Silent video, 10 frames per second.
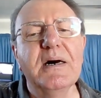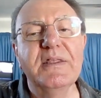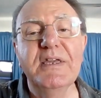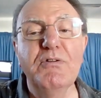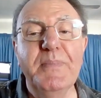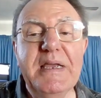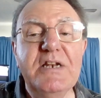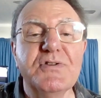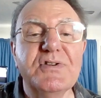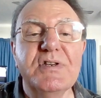I think it would be
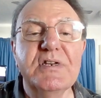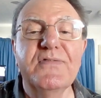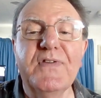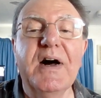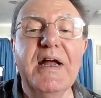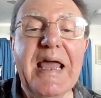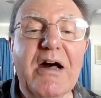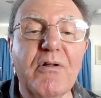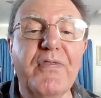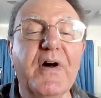interesting to find out,